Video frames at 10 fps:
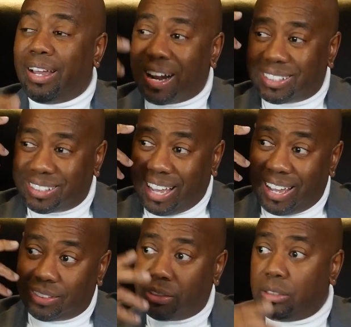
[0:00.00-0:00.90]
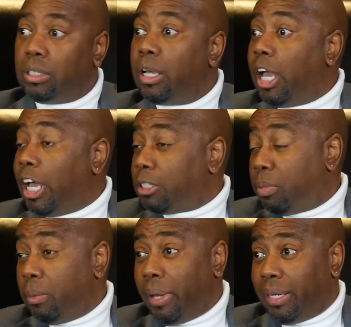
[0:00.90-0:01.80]
and our sanity has
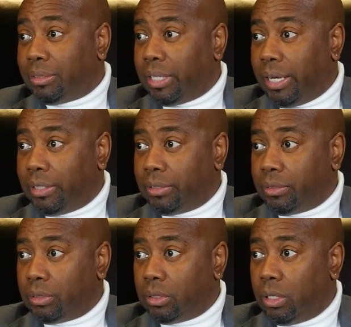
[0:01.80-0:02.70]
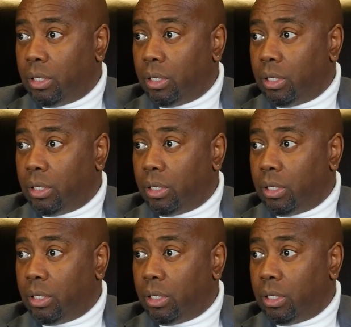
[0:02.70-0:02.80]
been maintained.